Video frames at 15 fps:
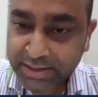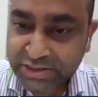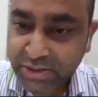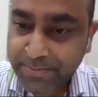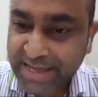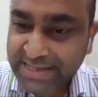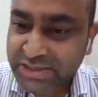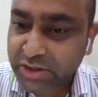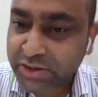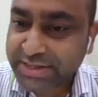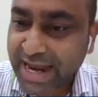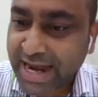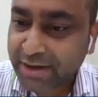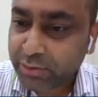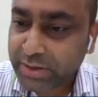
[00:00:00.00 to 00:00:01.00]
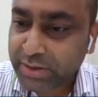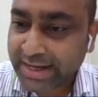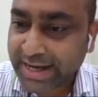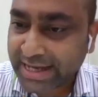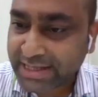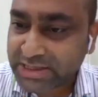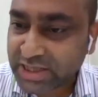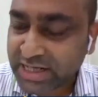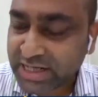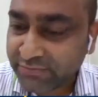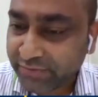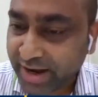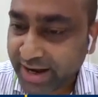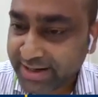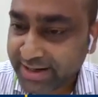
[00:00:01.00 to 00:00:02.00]
so based on that, we can actually
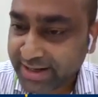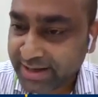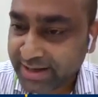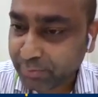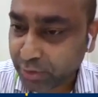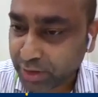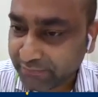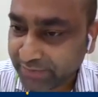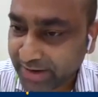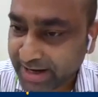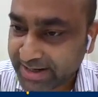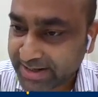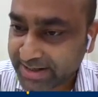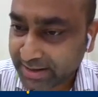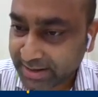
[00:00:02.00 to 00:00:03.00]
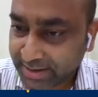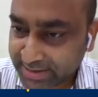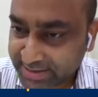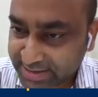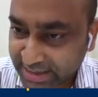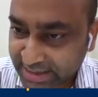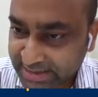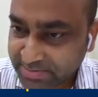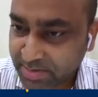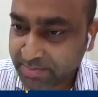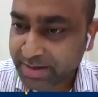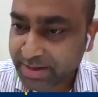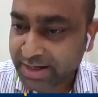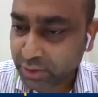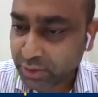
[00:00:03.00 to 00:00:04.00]
define a bona fide
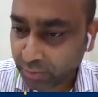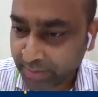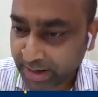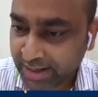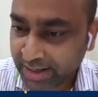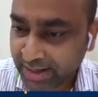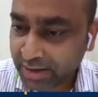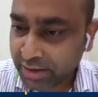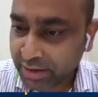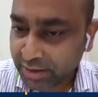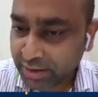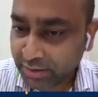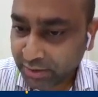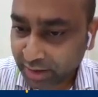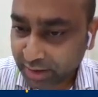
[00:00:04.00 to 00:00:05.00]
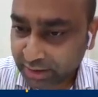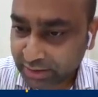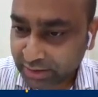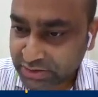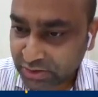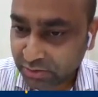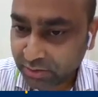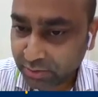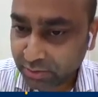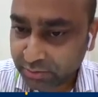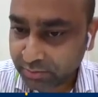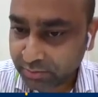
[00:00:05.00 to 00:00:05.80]
transmembrane domain. So